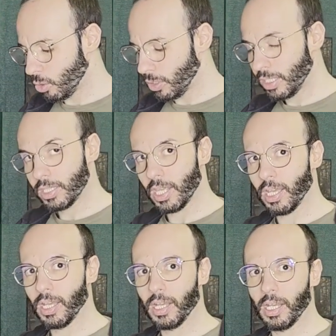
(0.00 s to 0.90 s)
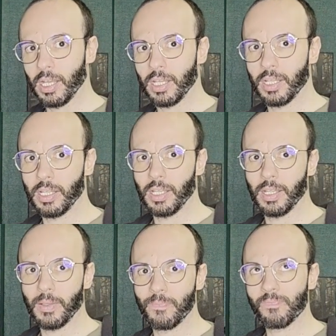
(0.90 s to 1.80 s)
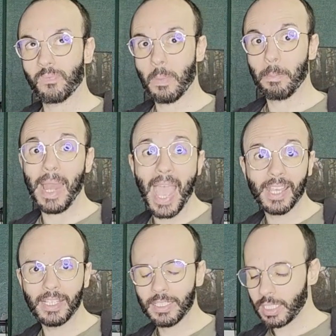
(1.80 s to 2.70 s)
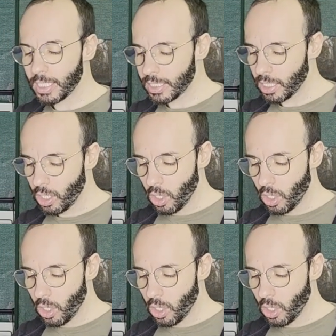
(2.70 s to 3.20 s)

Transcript: You need the black lentils